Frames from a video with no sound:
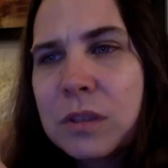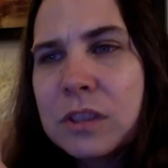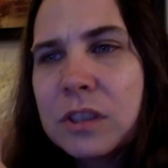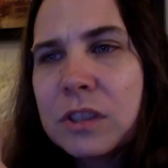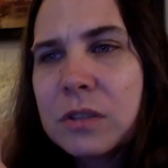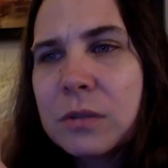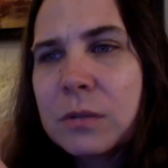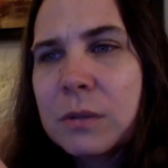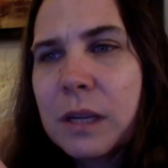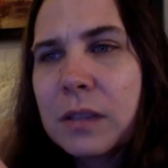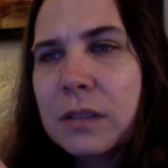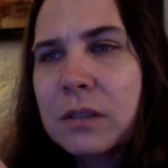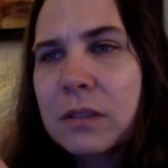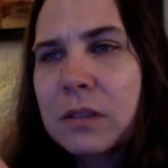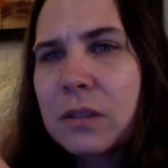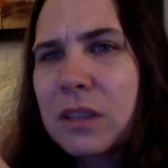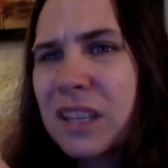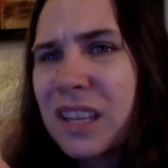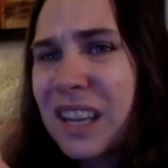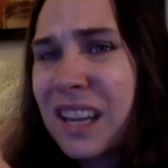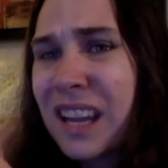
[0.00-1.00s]
she's around to
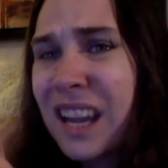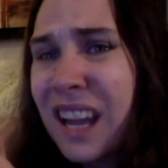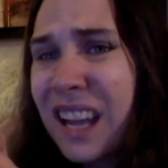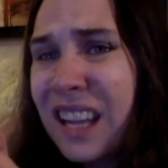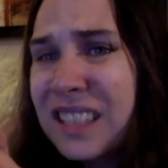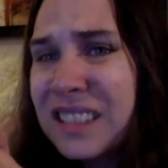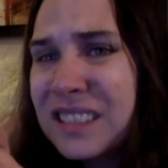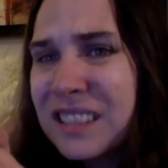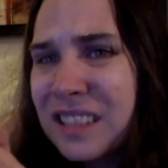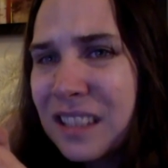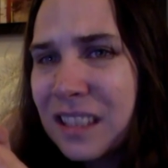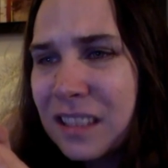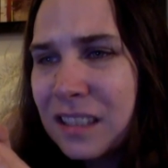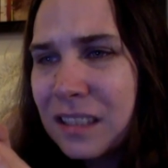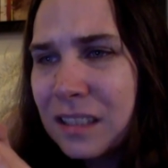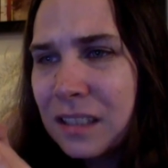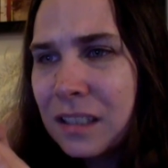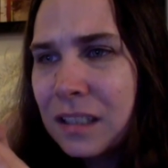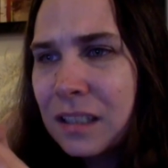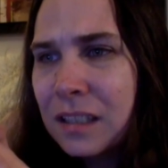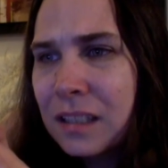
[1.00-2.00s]
looking hunted
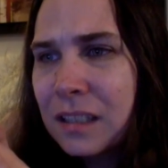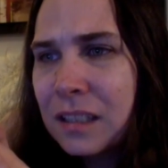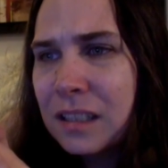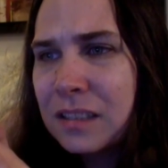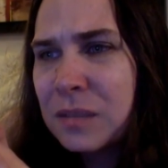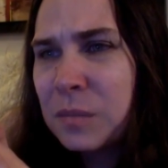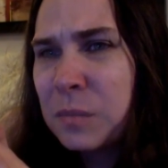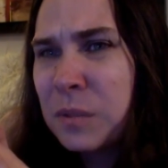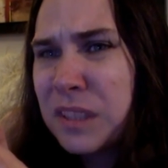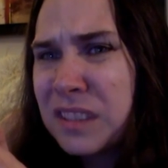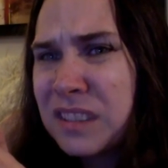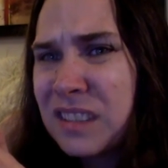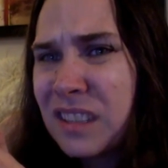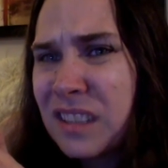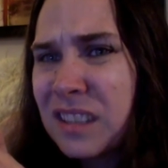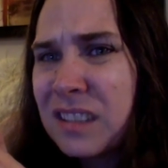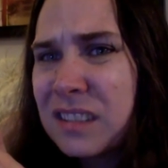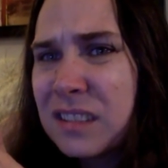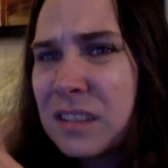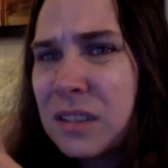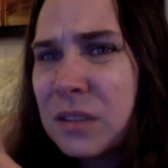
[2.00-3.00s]
is a bit
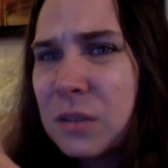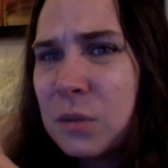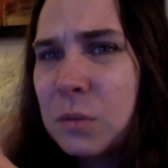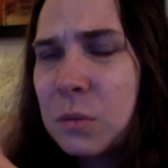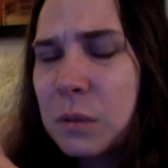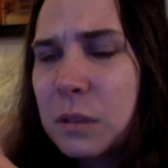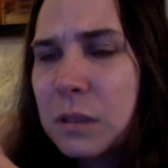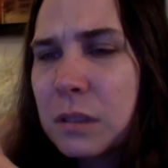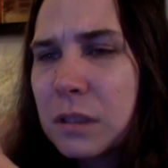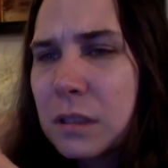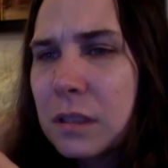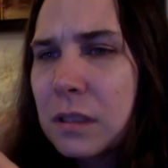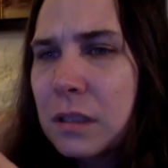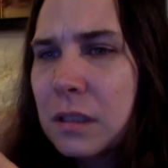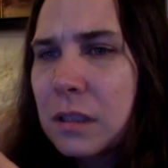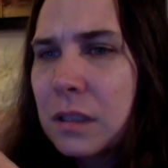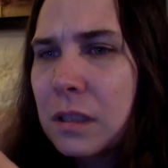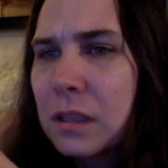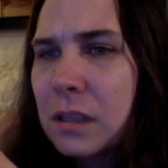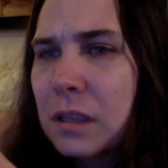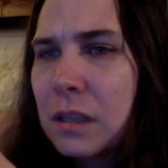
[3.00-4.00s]
sudden, too.
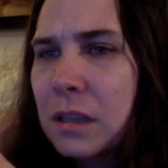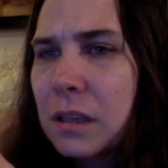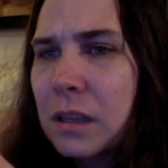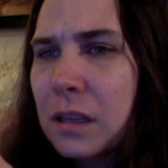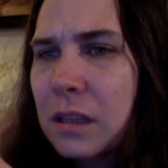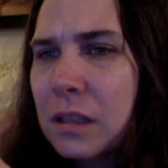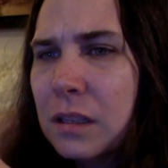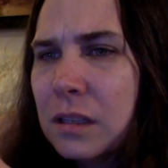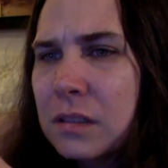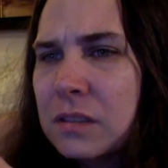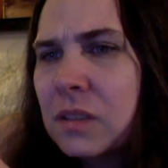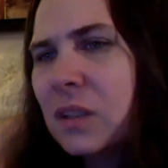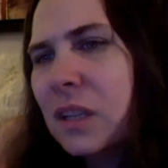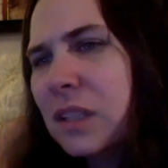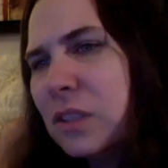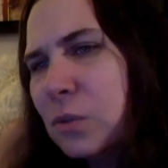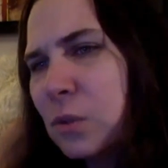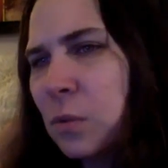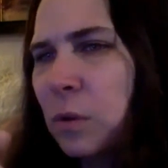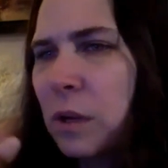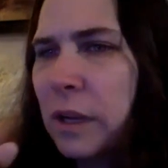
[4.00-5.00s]
So
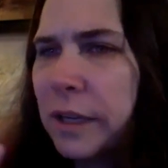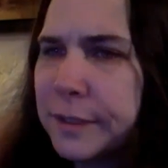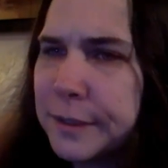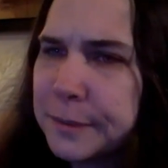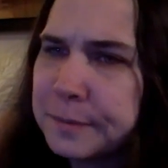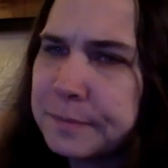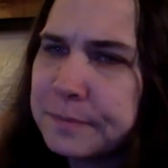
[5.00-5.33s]
let's rewind.